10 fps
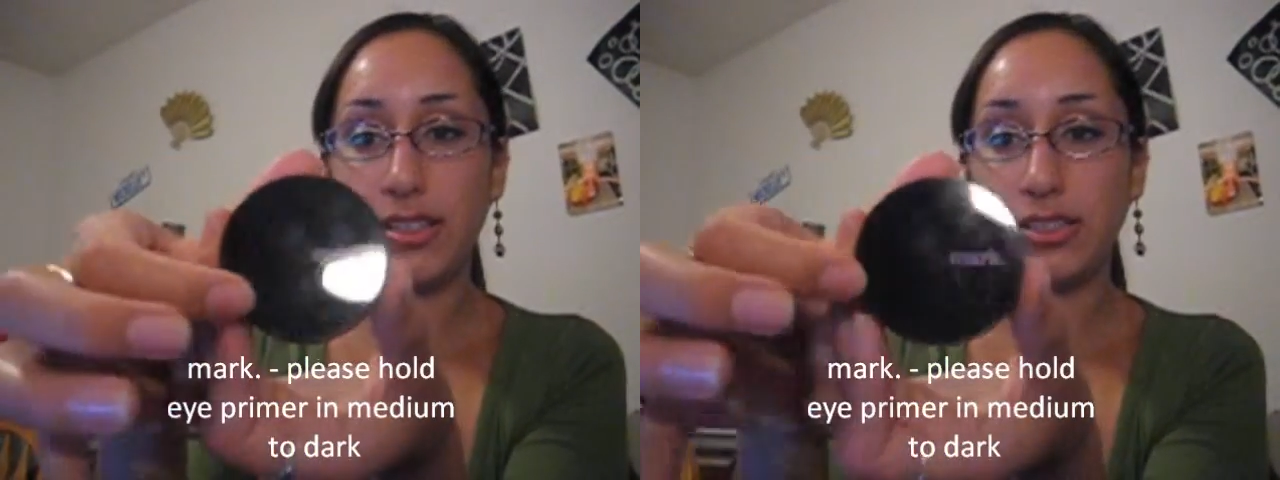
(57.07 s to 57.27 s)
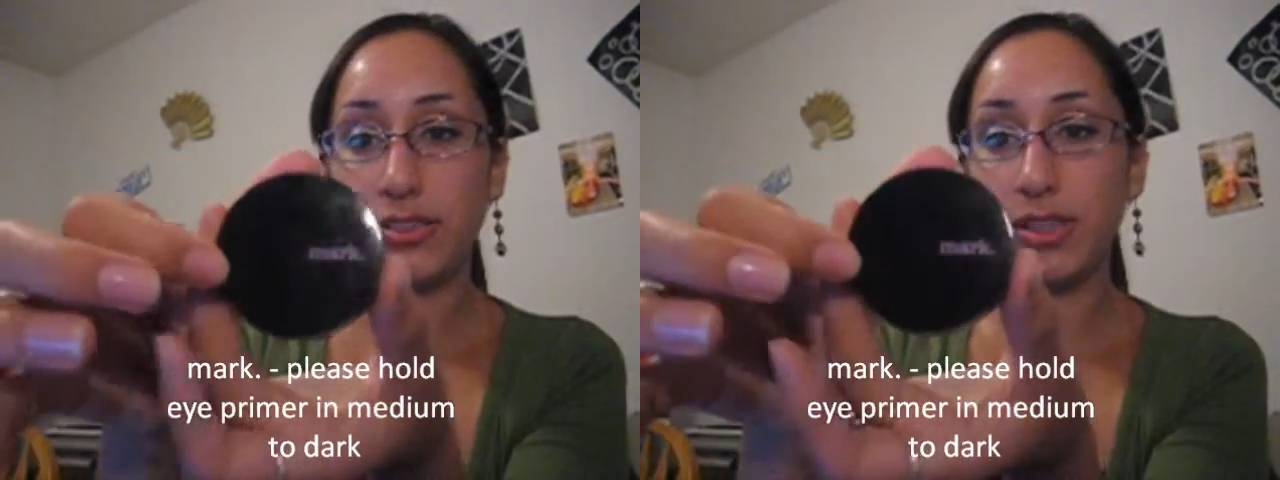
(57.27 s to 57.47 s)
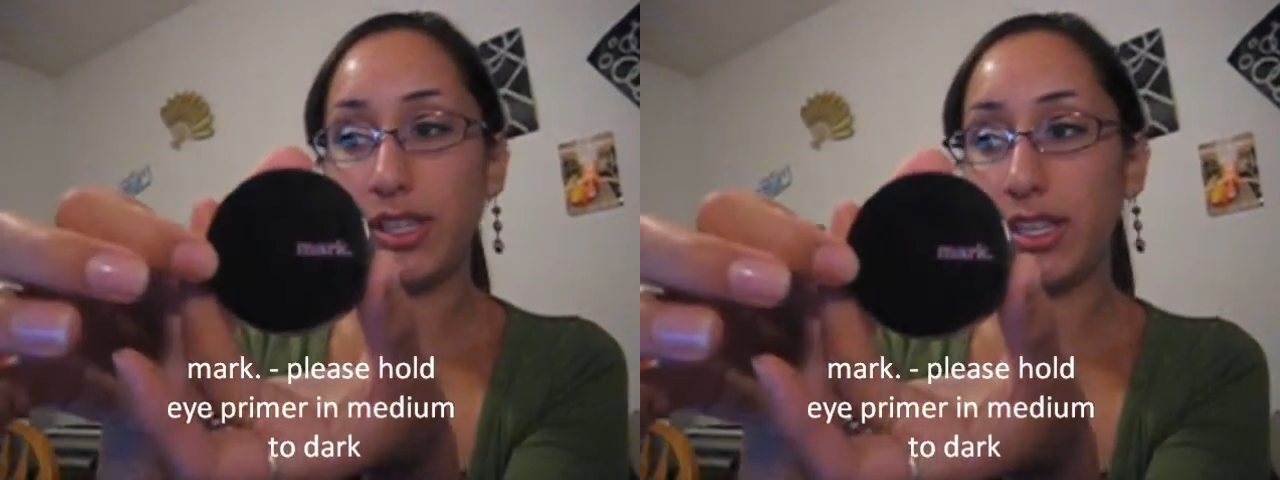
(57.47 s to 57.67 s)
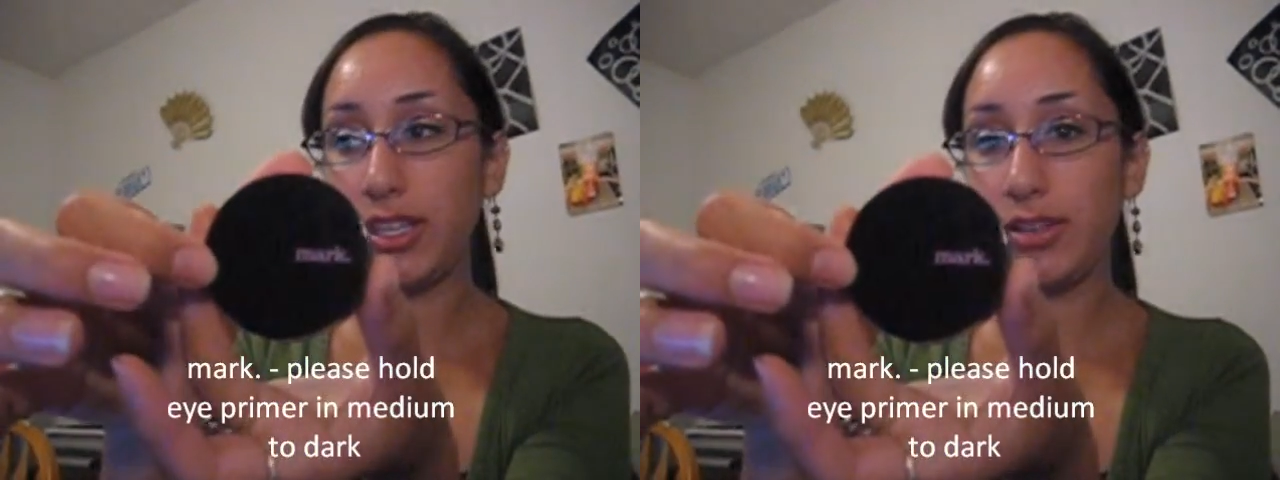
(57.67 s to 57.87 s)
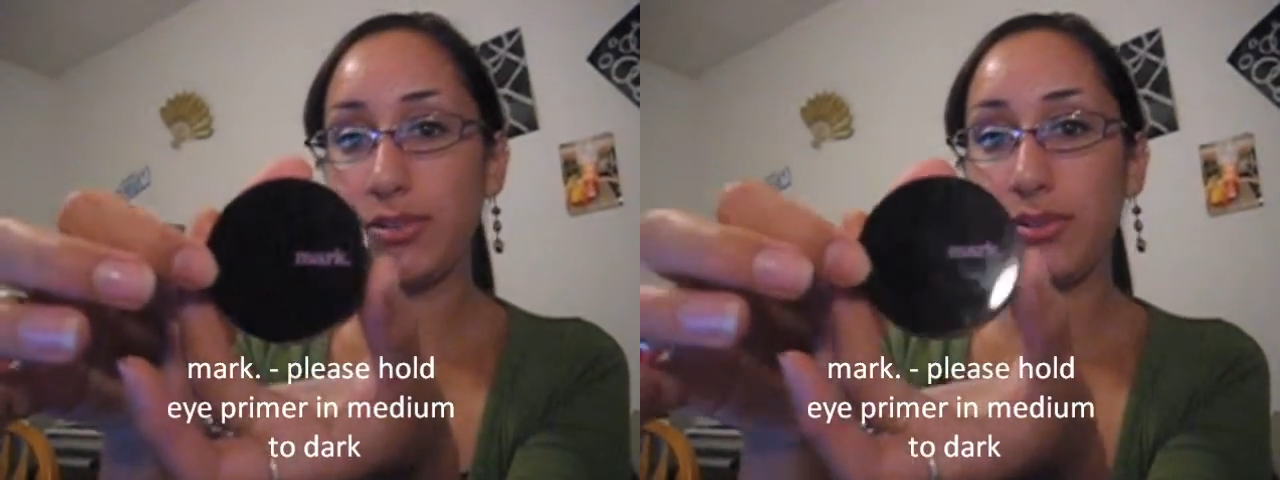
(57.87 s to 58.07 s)
It's really
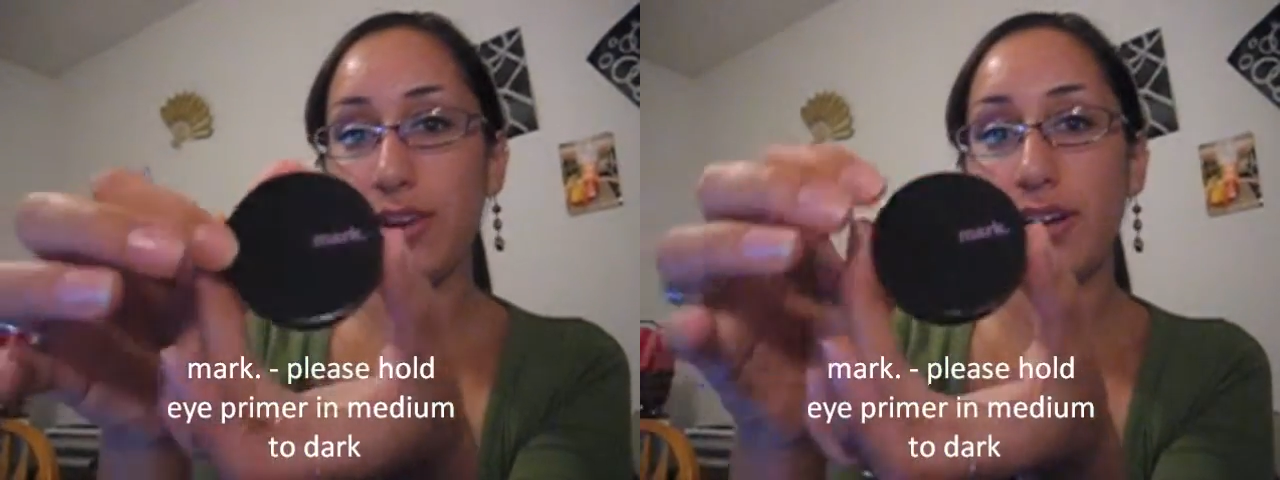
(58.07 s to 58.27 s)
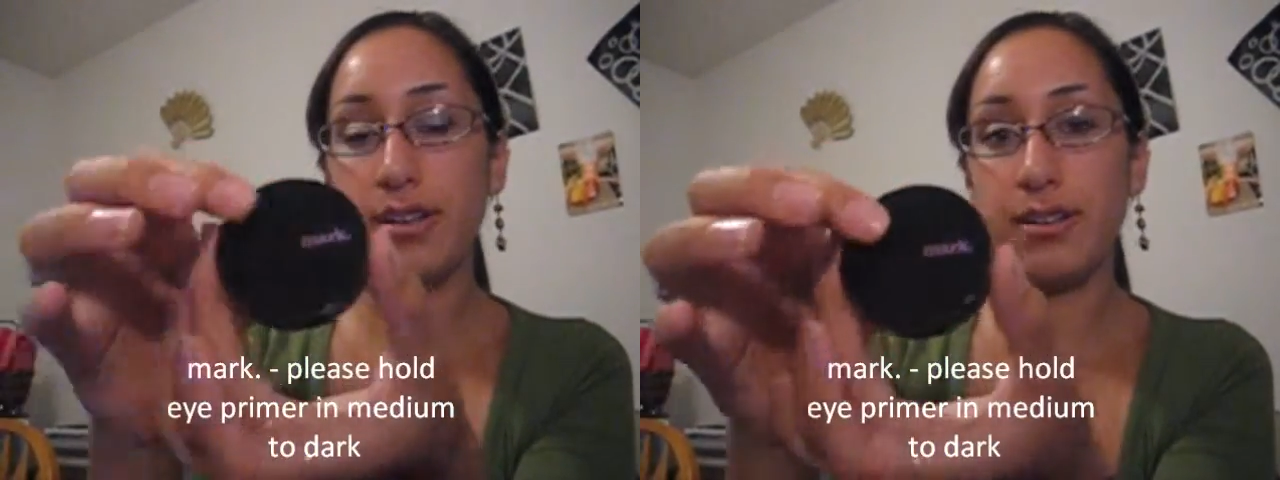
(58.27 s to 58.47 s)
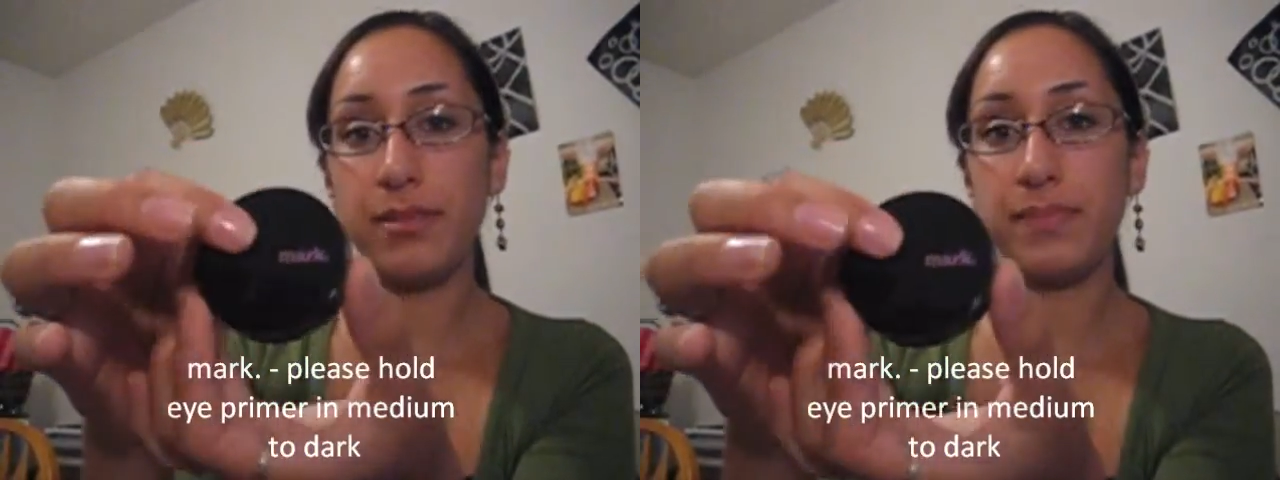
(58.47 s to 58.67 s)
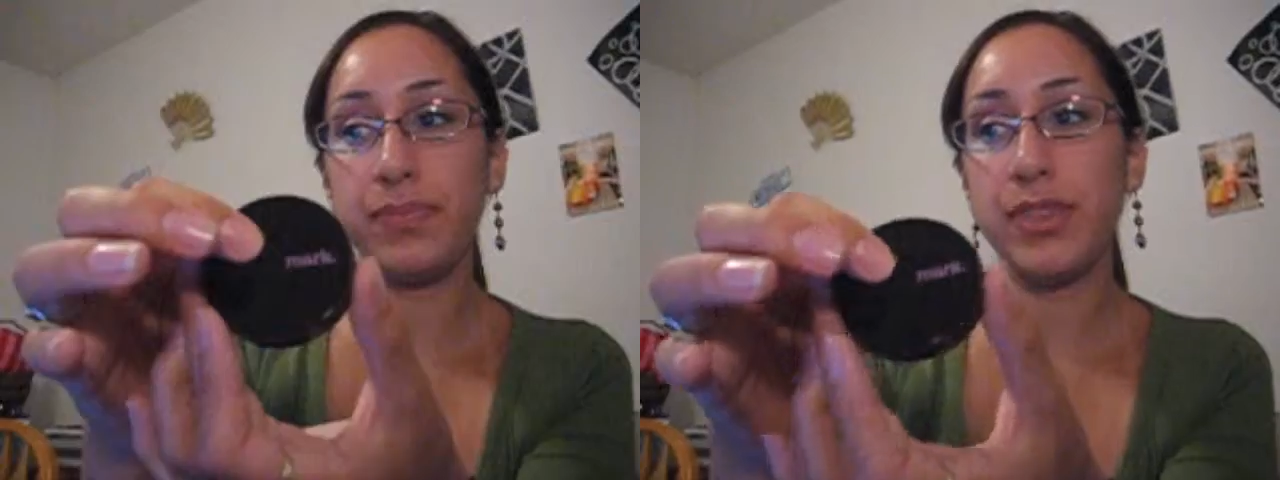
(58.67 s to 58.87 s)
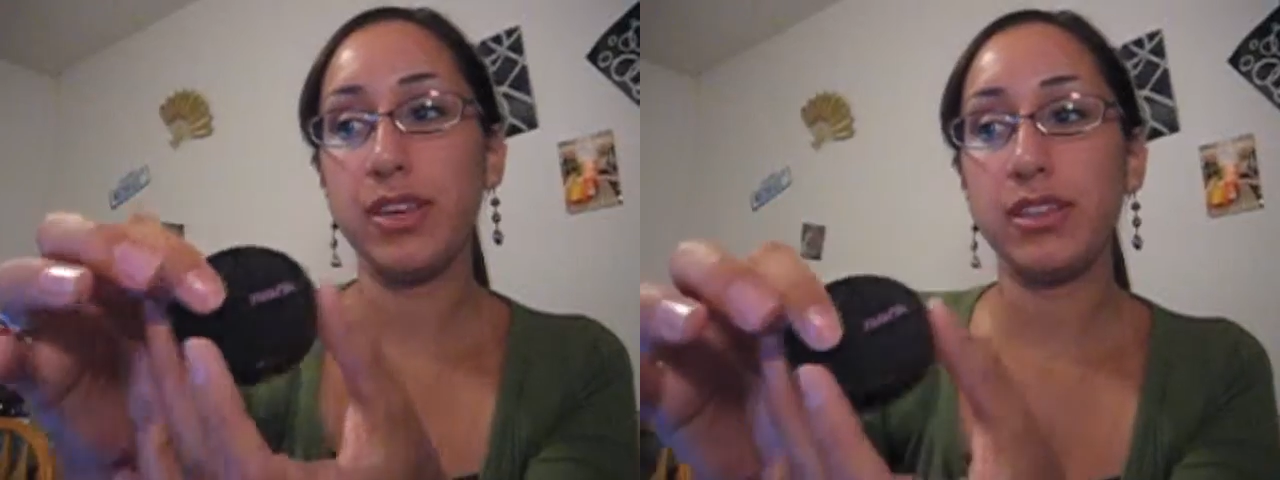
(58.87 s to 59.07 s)
cute.
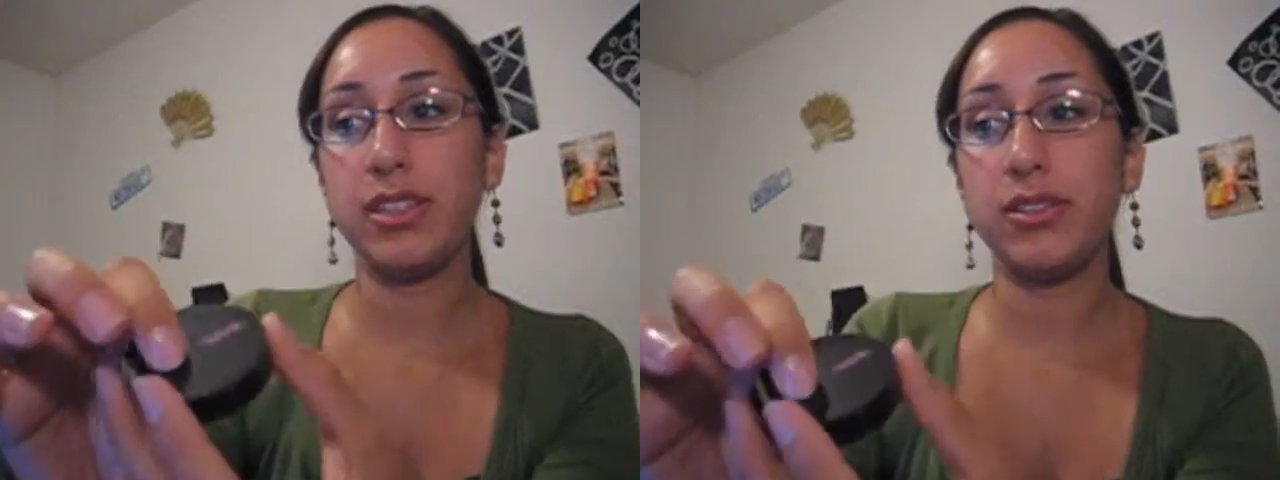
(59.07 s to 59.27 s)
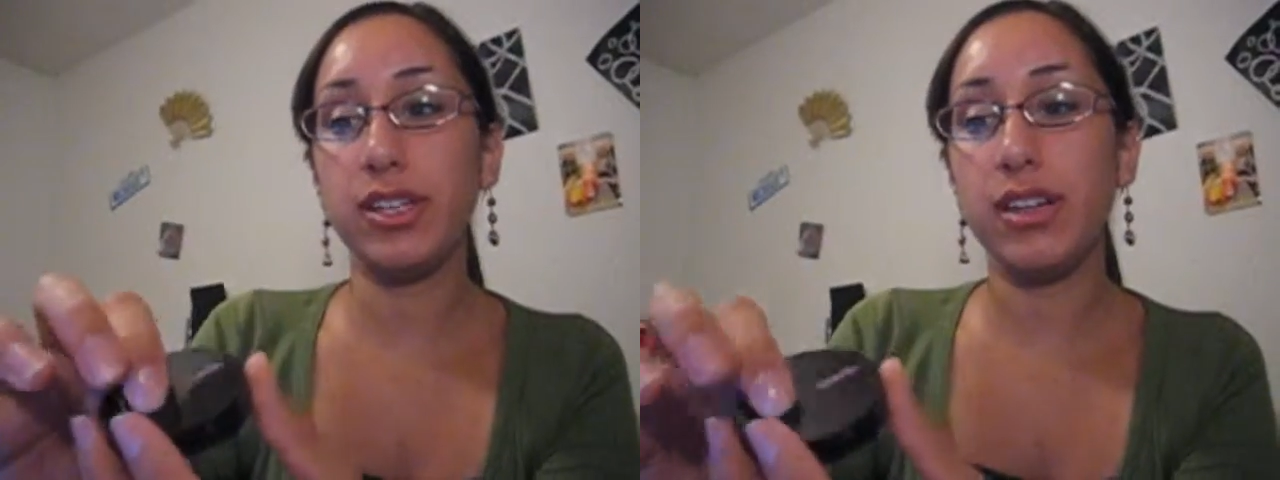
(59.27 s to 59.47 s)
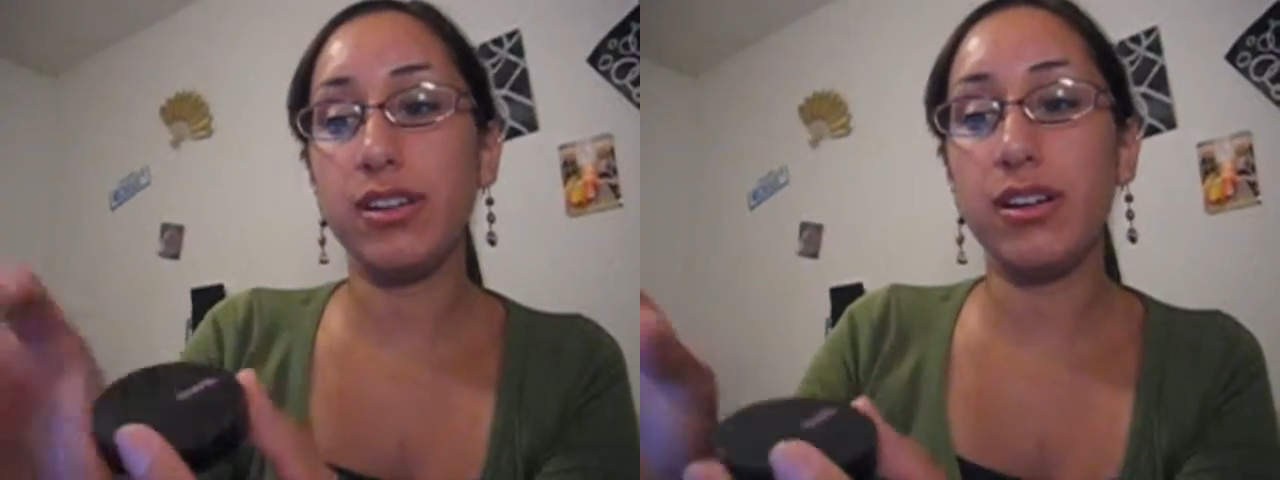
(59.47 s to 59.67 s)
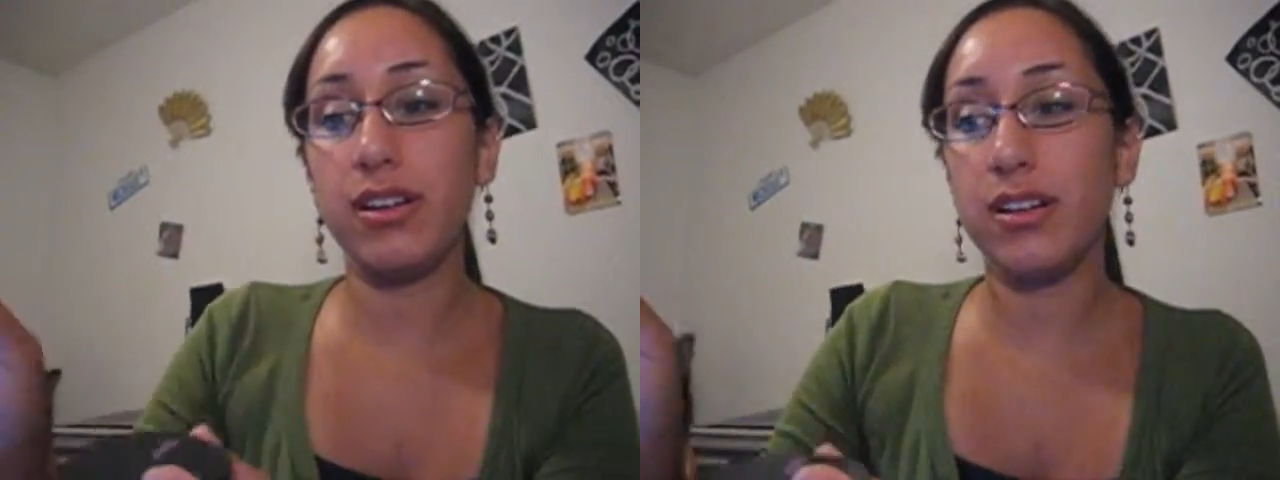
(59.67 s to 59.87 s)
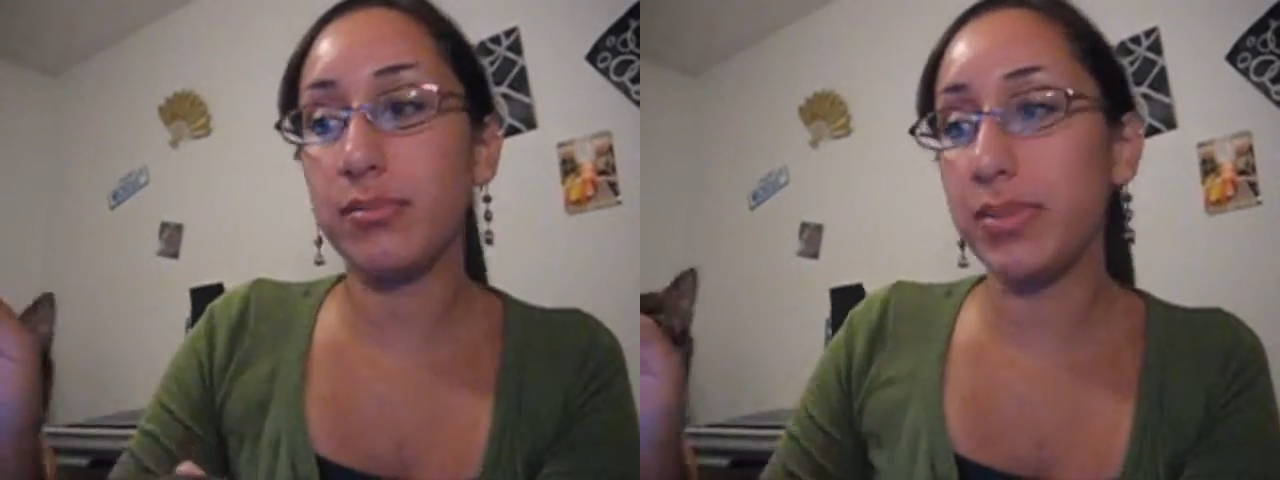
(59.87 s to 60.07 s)
The only other